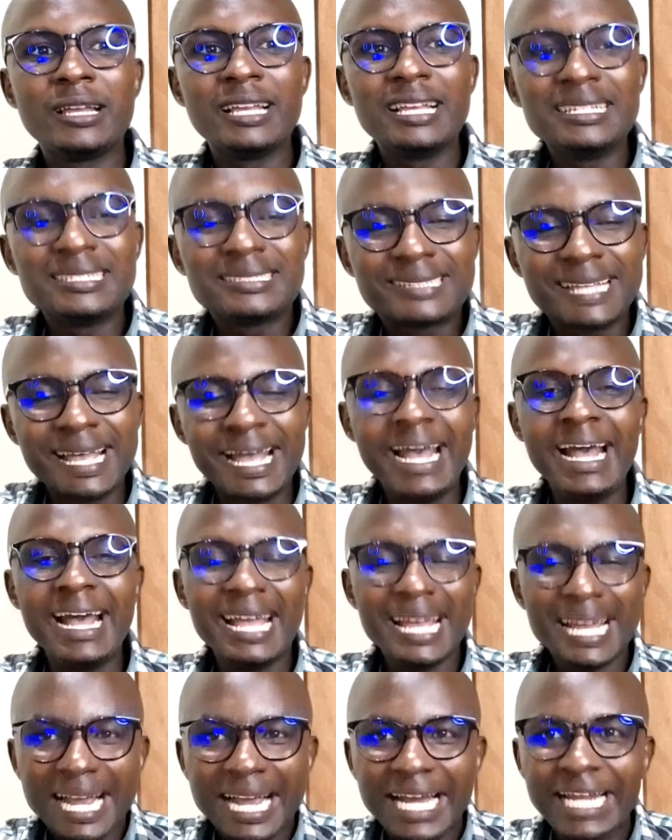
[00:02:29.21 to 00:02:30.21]
Is there
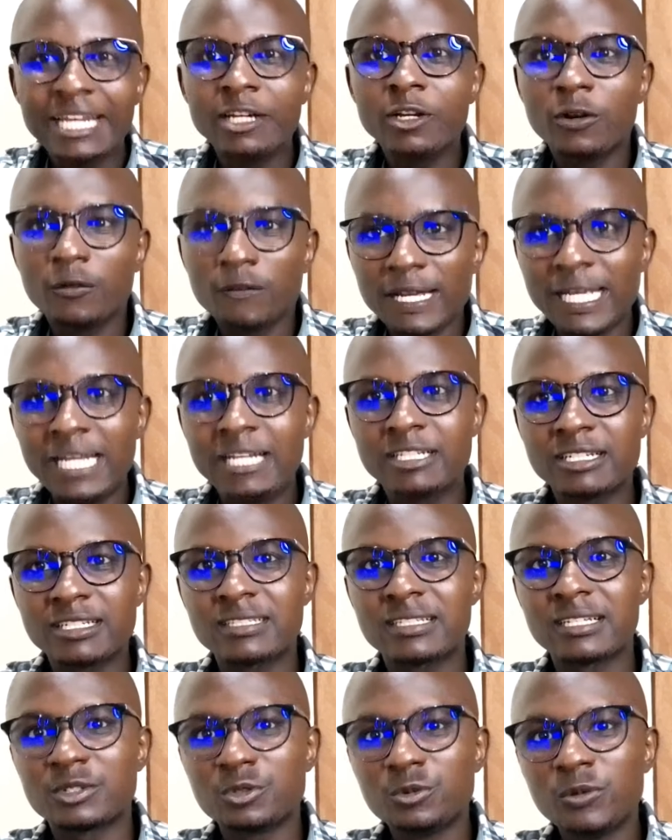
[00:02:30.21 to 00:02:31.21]
a kind of
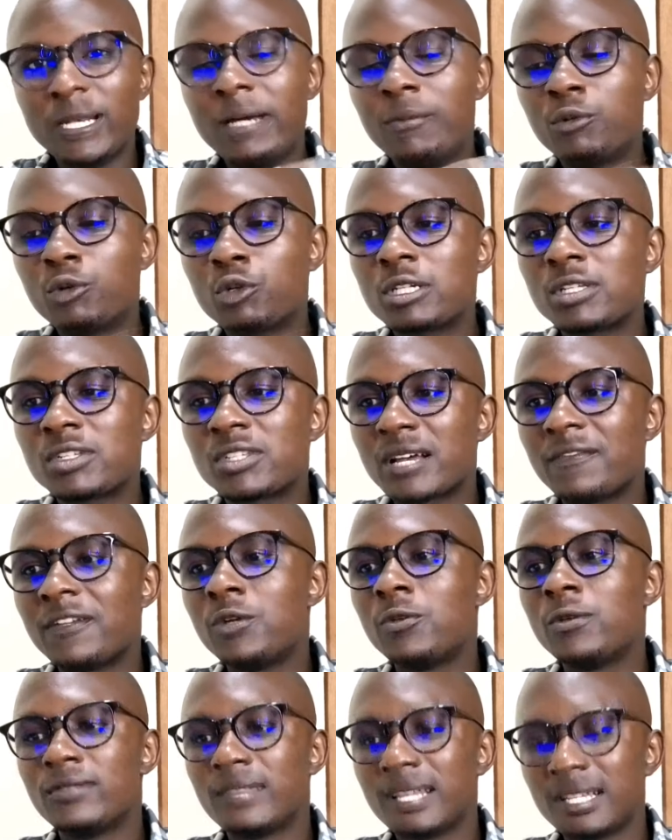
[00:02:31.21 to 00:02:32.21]
interest that William Ruto is
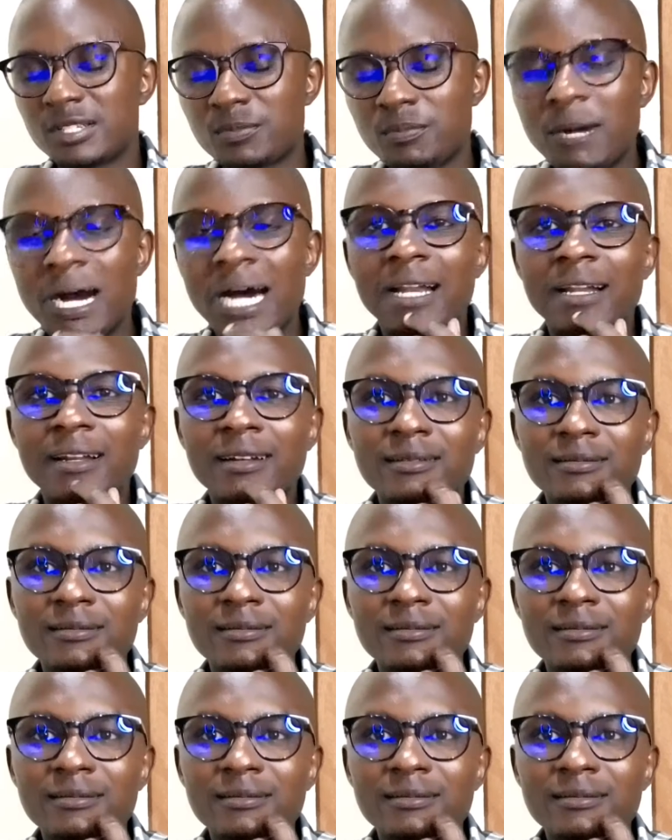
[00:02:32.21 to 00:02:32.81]
having with this man?